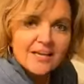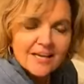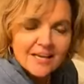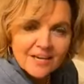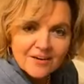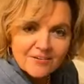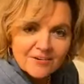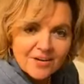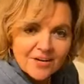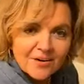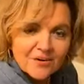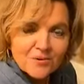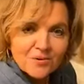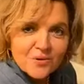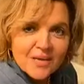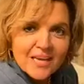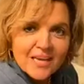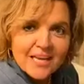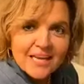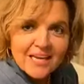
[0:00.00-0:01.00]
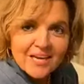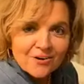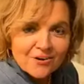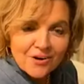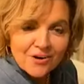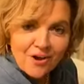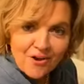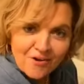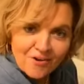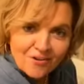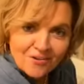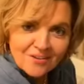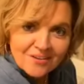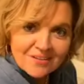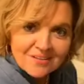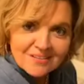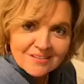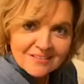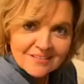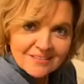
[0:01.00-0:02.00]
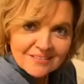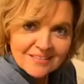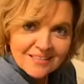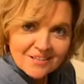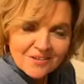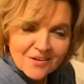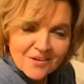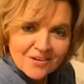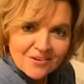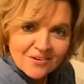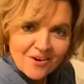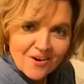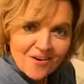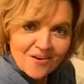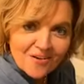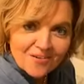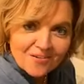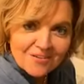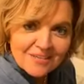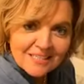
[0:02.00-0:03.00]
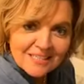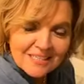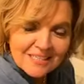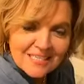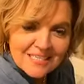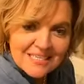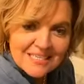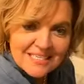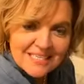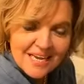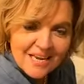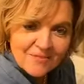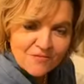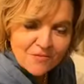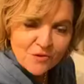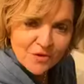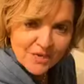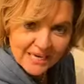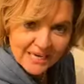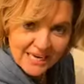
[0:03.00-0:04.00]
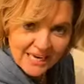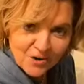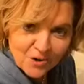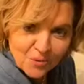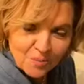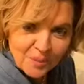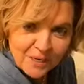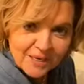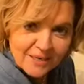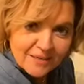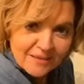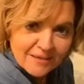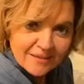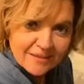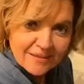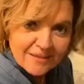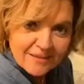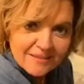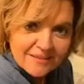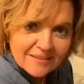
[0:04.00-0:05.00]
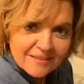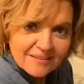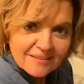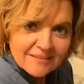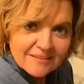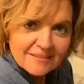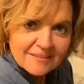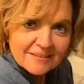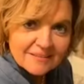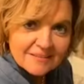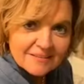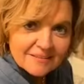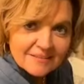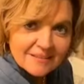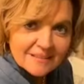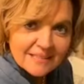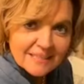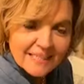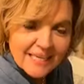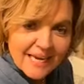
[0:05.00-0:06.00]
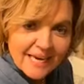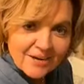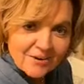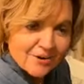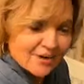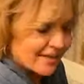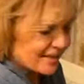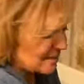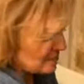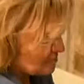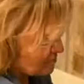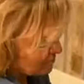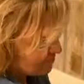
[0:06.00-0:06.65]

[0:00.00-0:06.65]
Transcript: I don't know. You can't hear it all. Can you hear it all? Say if you can hear me. Yay or nay?